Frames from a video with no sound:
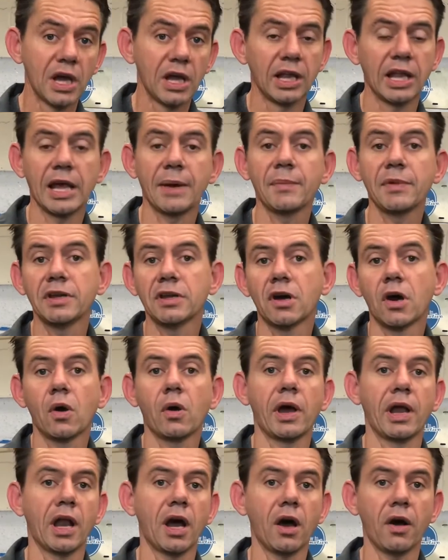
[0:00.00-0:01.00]
let me know,
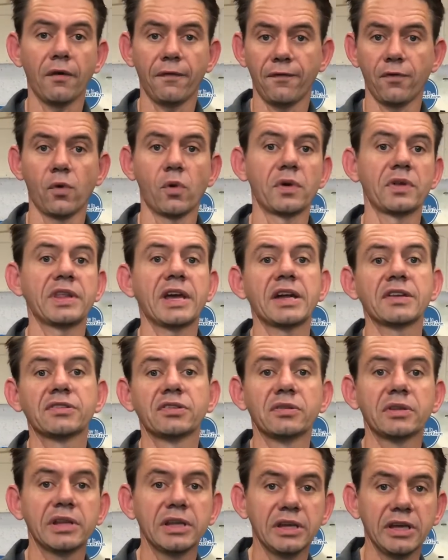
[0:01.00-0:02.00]
and I'll forward that
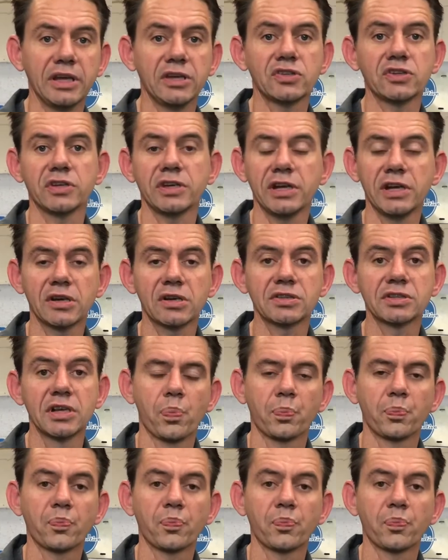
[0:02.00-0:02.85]
to the engineers.